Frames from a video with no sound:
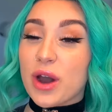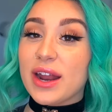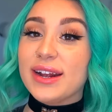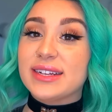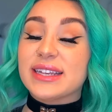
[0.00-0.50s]

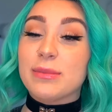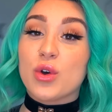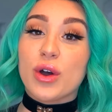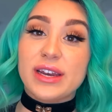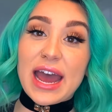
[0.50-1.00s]
products, I'm
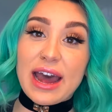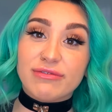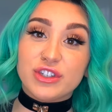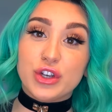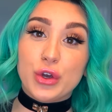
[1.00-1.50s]
going to
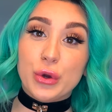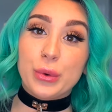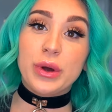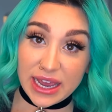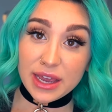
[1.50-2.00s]
have
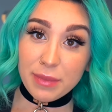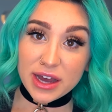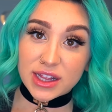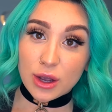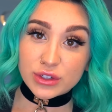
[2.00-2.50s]
to take my
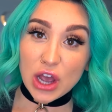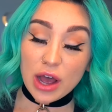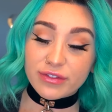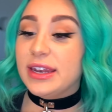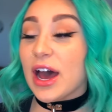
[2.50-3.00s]
clothes off.
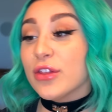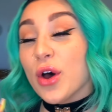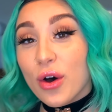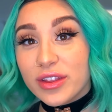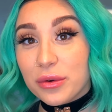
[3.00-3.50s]
Now, the
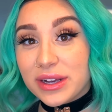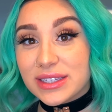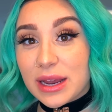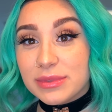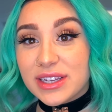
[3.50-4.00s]
only
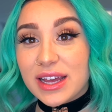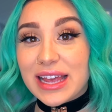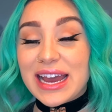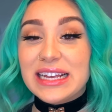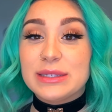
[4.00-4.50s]
reason I'm saying
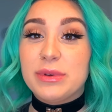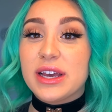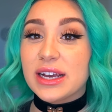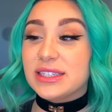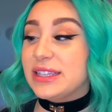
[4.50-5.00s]
that is
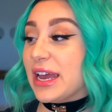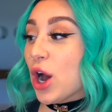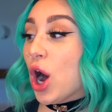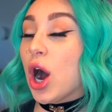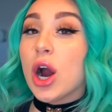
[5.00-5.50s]
because
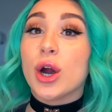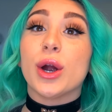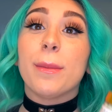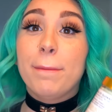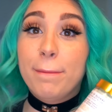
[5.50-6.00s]
they
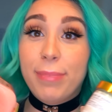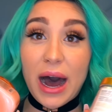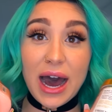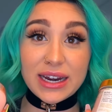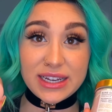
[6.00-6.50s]
are
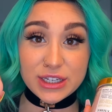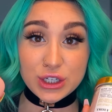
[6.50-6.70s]
body